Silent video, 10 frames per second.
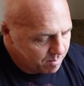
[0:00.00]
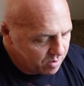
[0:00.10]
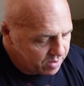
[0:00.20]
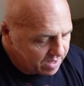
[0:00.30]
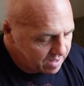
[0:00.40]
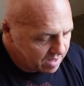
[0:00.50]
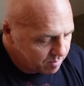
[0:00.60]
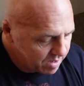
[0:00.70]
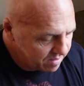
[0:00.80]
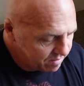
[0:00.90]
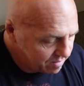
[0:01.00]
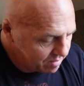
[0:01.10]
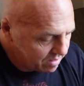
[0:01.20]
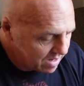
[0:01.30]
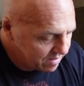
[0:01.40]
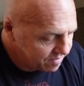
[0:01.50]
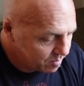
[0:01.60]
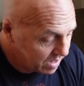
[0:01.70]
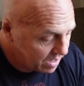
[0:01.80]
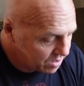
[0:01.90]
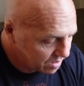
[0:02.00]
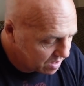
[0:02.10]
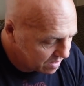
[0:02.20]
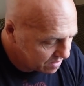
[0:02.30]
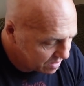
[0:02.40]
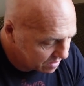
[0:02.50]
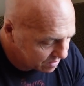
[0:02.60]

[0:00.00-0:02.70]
Boiga, but not from the Asian continent.